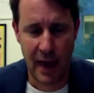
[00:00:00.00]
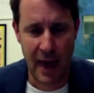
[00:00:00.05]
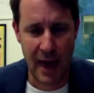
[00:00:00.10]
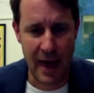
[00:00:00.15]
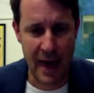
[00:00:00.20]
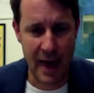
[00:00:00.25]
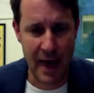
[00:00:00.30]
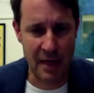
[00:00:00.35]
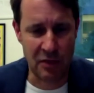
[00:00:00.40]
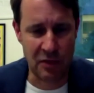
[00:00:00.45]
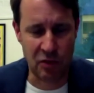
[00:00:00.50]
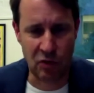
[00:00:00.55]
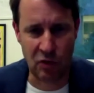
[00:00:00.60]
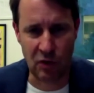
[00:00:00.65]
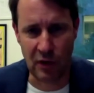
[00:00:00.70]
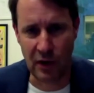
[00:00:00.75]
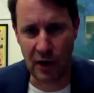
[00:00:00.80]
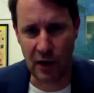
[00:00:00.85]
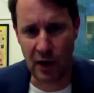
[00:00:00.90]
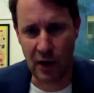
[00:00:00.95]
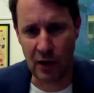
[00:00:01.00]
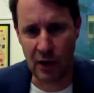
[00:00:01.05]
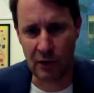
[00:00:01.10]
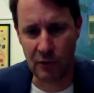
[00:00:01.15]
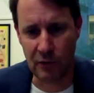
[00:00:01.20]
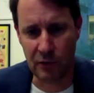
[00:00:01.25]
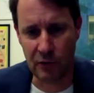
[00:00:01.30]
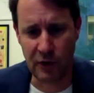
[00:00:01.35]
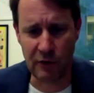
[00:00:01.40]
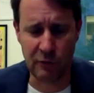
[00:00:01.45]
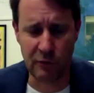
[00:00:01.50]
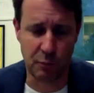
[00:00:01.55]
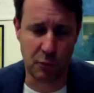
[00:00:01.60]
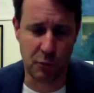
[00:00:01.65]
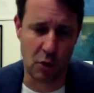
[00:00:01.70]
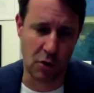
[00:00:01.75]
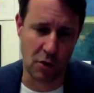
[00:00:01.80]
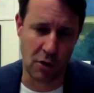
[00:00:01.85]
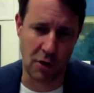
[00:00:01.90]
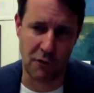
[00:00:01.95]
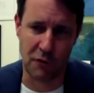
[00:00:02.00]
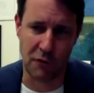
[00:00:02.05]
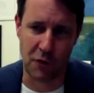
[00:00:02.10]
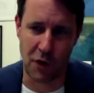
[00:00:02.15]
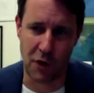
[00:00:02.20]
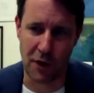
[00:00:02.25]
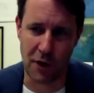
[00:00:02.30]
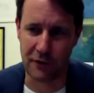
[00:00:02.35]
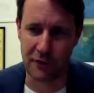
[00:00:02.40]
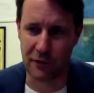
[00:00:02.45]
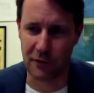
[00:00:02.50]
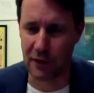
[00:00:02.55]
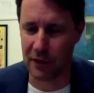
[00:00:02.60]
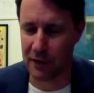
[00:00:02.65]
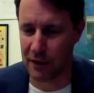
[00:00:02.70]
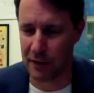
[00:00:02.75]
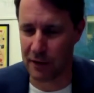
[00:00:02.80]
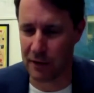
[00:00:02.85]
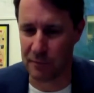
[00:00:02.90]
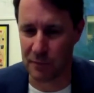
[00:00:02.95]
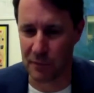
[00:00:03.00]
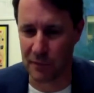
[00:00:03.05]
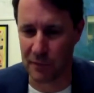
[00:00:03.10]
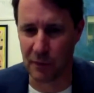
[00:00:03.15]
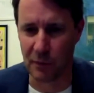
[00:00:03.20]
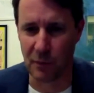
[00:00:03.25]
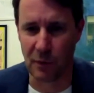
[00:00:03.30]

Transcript: and uh, this book, of course, um,